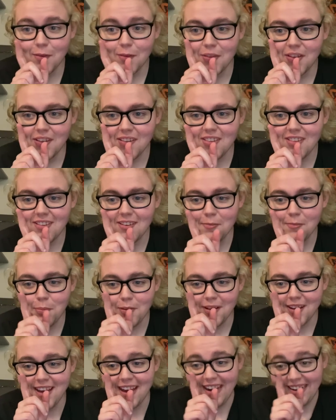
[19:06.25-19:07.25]
this
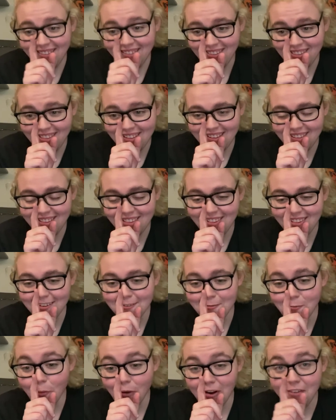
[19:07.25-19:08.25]
implicates that
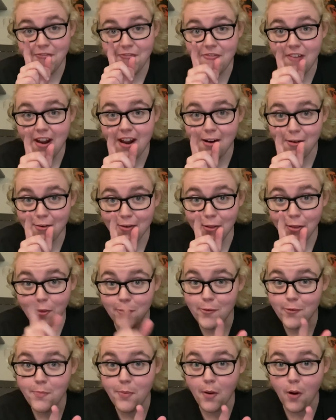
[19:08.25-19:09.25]
someone found a
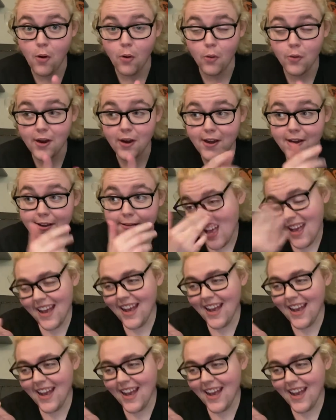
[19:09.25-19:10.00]
loophole, right?